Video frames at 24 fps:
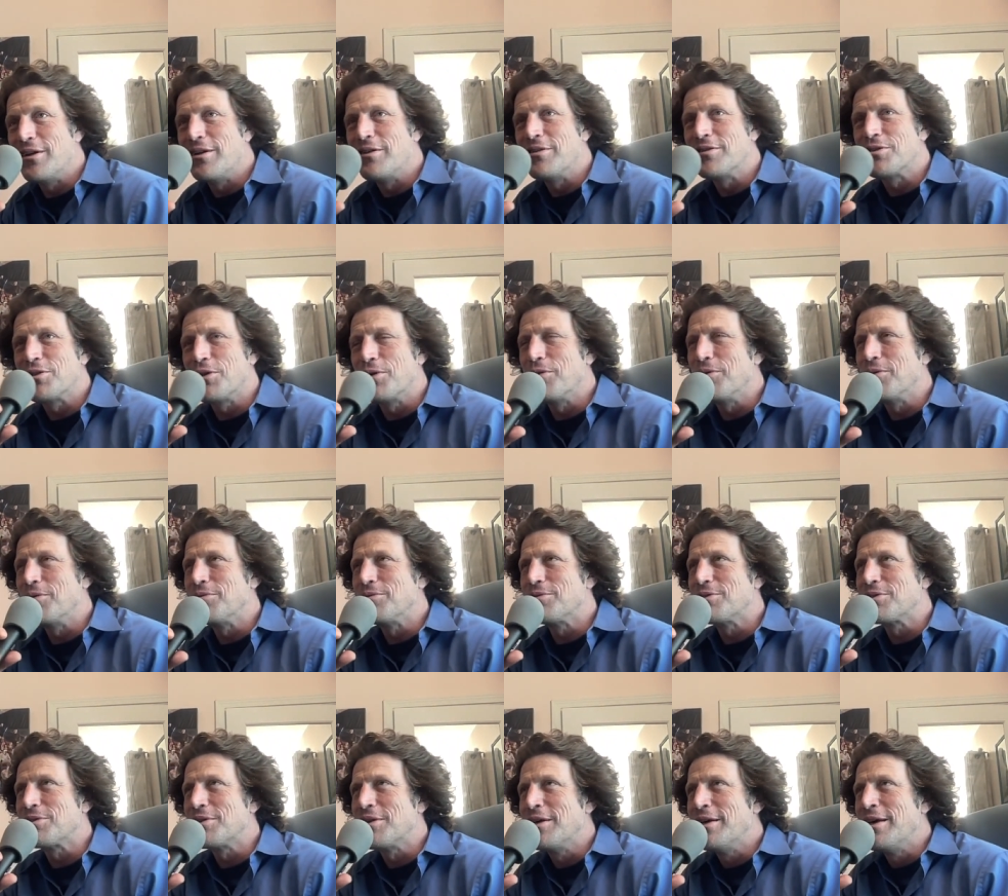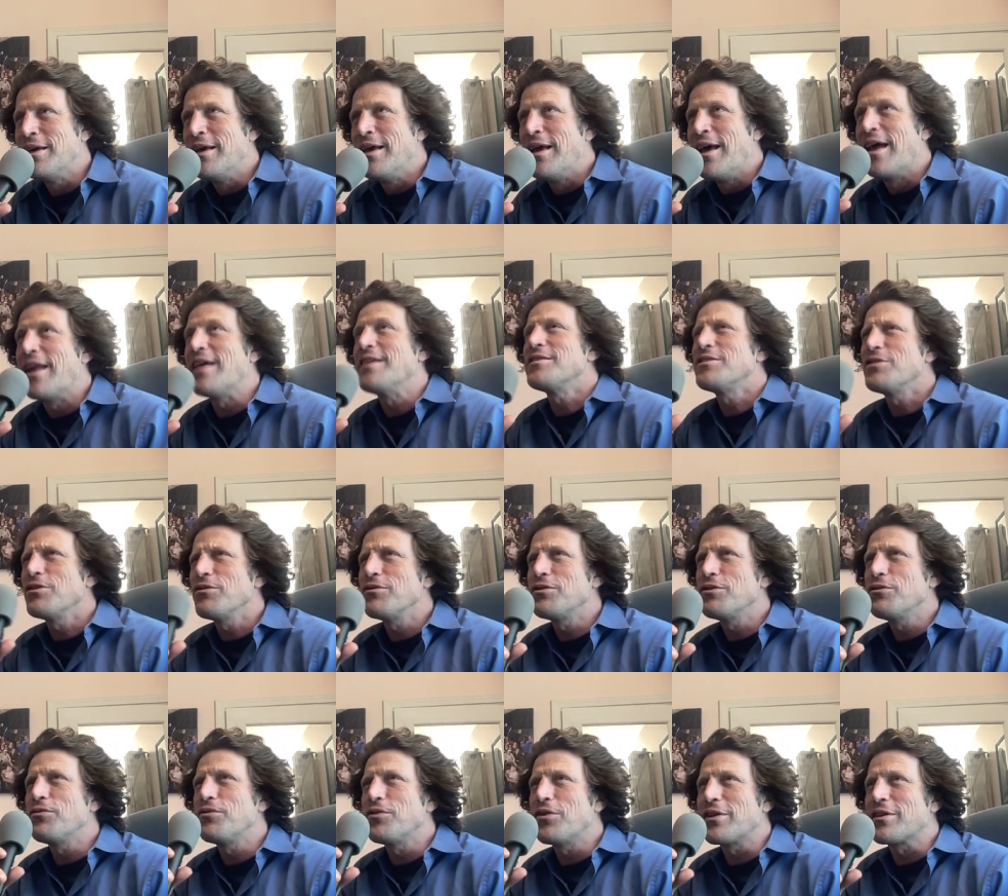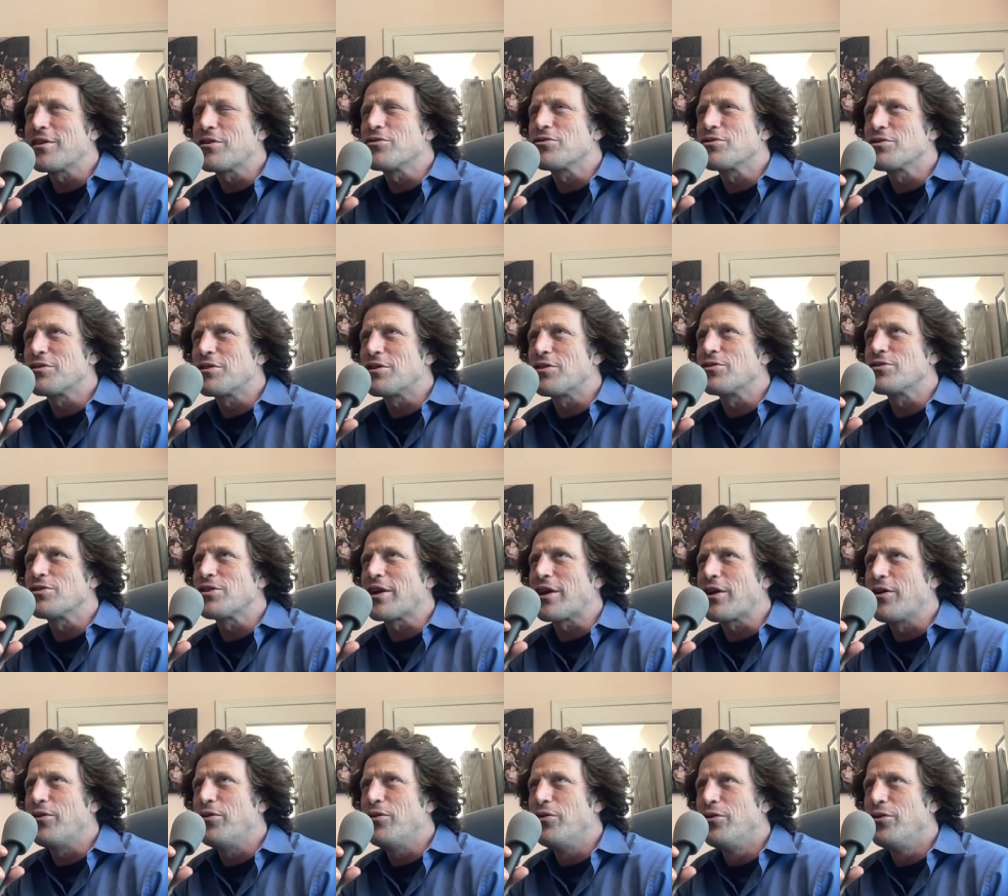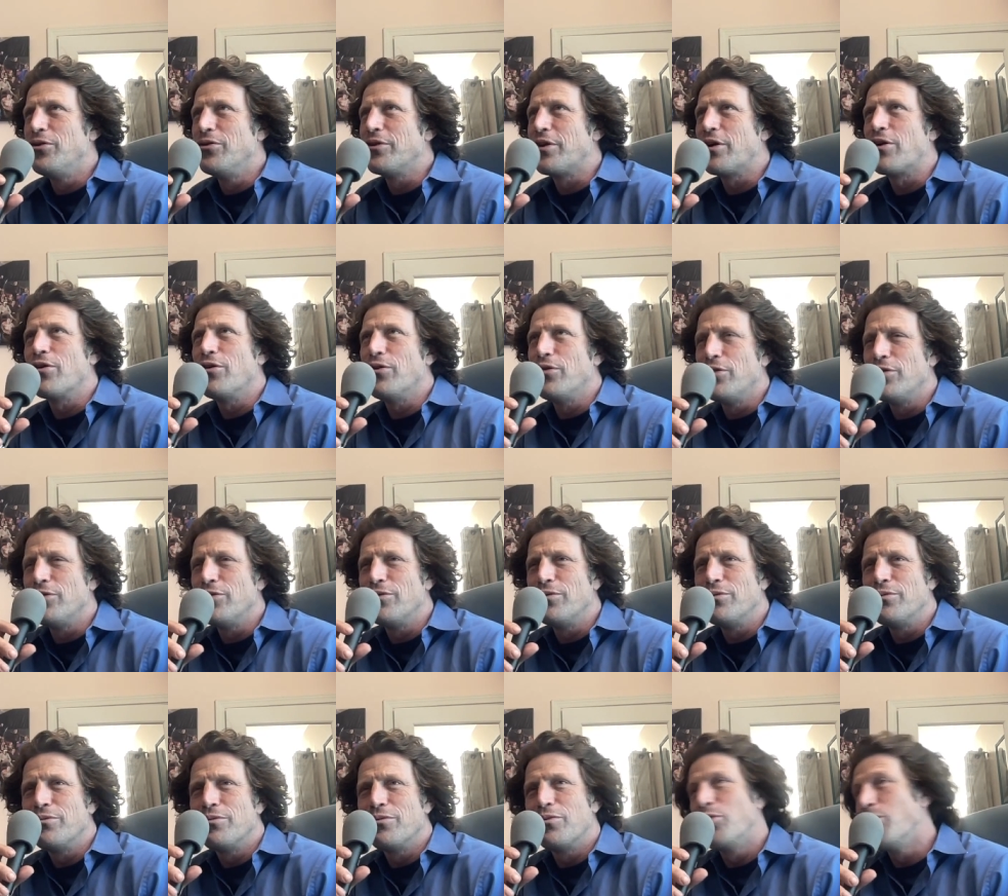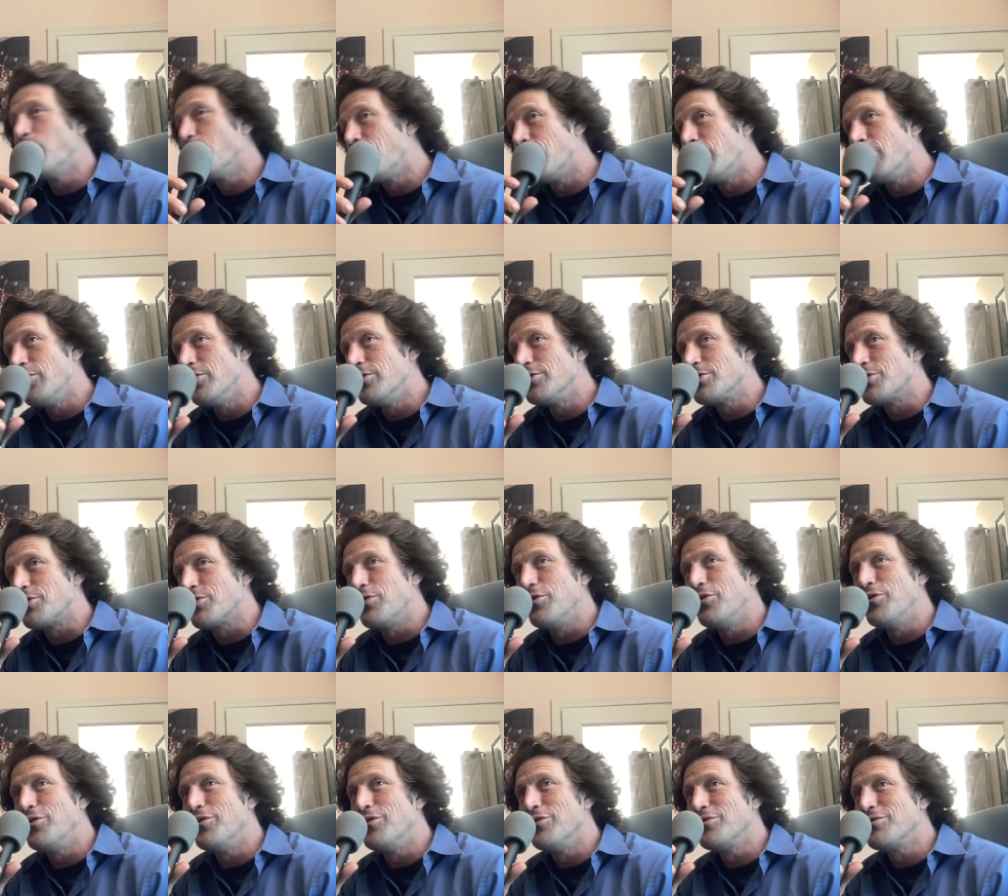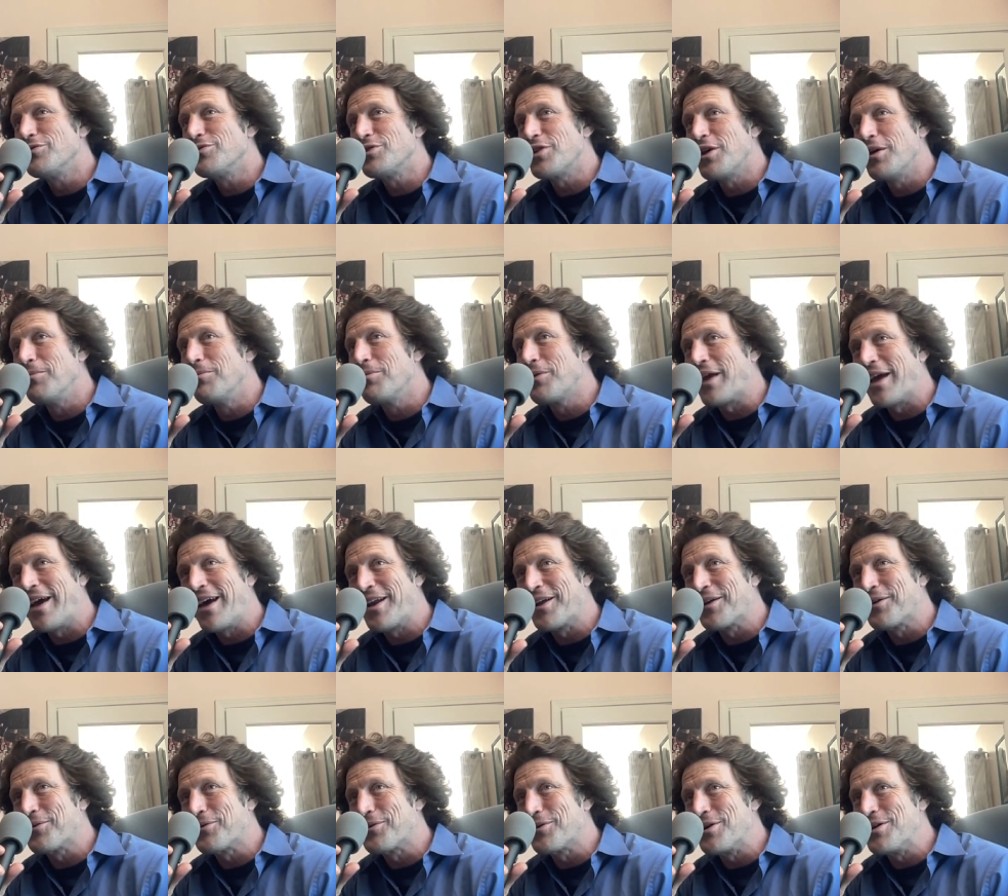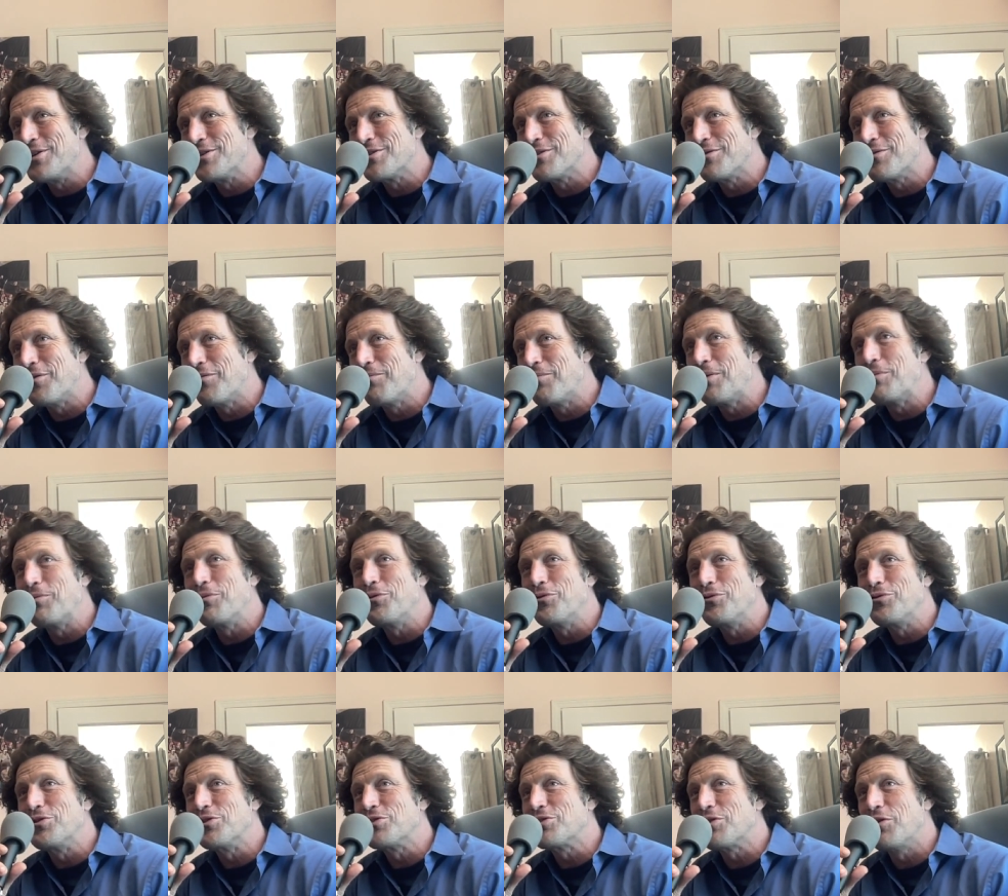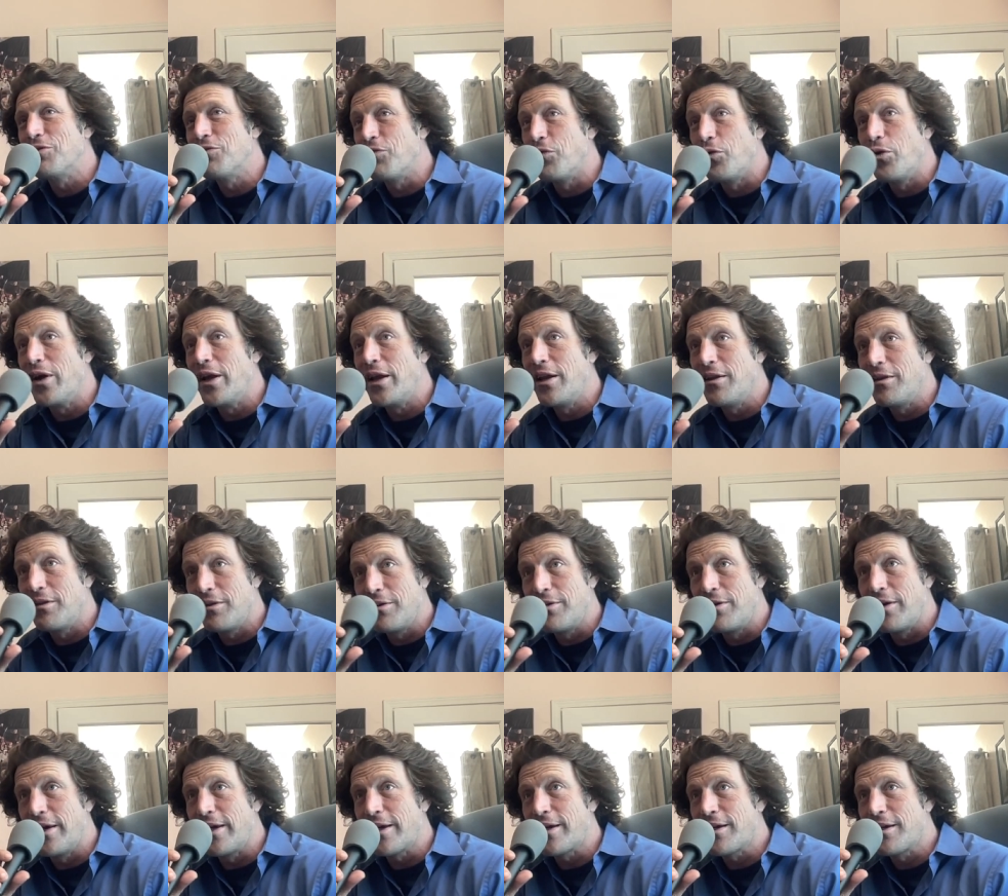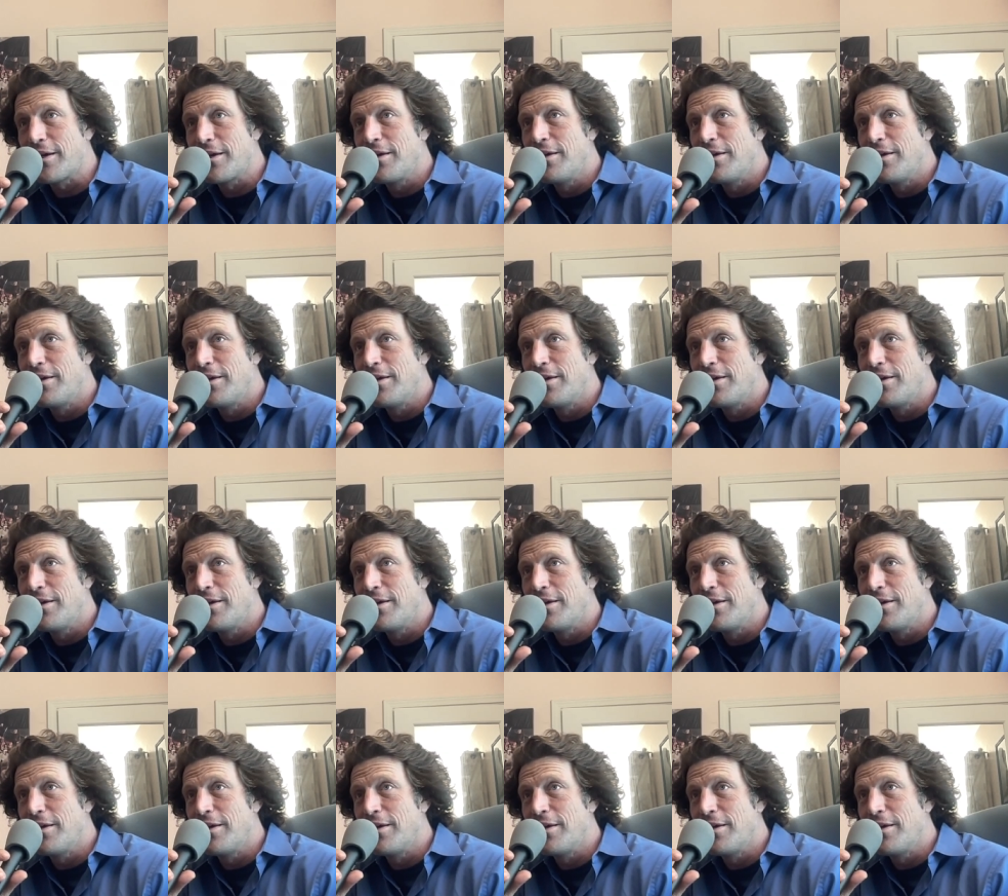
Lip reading: And so it was, And I still do feel like there's like there are whole worlds or whole subcategories of people who just avoid, like,